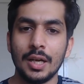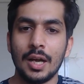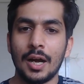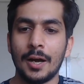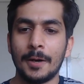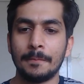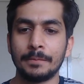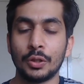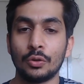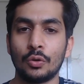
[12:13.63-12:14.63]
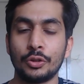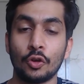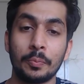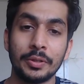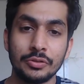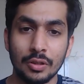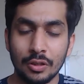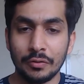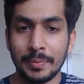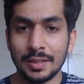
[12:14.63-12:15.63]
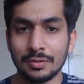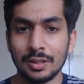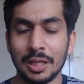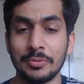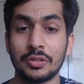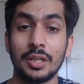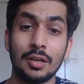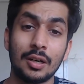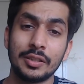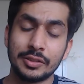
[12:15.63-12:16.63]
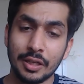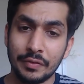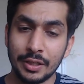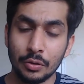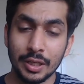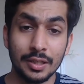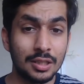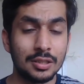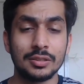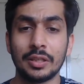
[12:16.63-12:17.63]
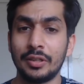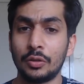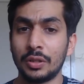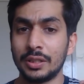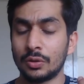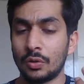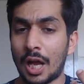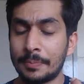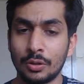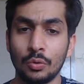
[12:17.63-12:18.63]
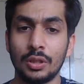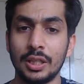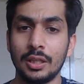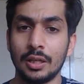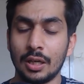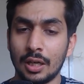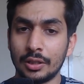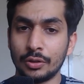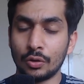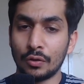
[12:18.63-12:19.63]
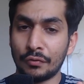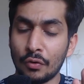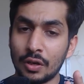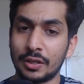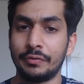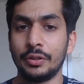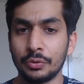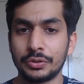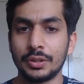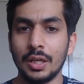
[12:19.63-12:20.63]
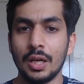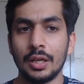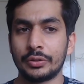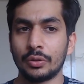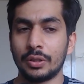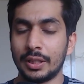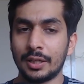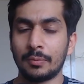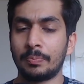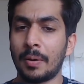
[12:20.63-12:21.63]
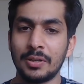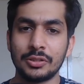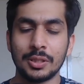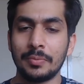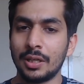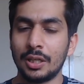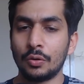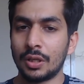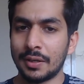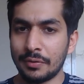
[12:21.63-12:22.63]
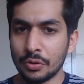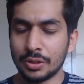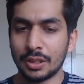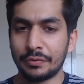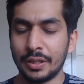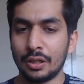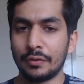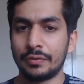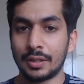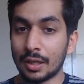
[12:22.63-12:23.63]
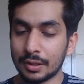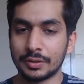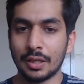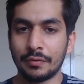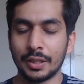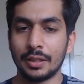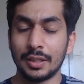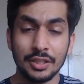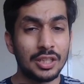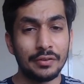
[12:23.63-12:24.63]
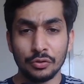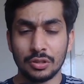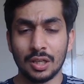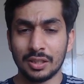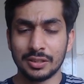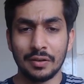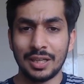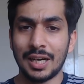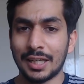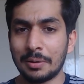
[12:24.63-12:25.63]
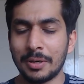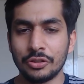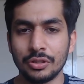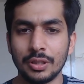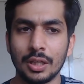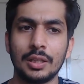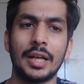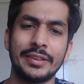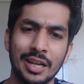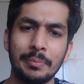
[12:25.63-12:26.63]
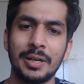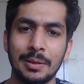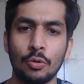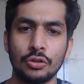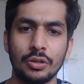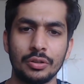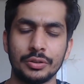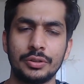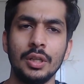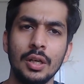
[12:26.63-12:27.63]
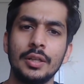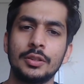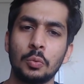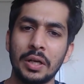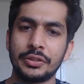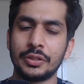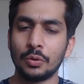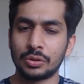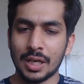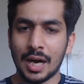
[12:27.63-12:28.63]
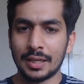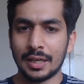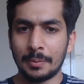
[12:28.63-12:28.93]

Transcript: European Journal of Medicinal Chemistry, Drug Discovery Today. Drug Discovery Today is absolutely, for reviews. So they publish some really good reviews in the field of drug discovery. Nature Reviews Drug Discovery, like I mentioned, and there are many more journals. So once you start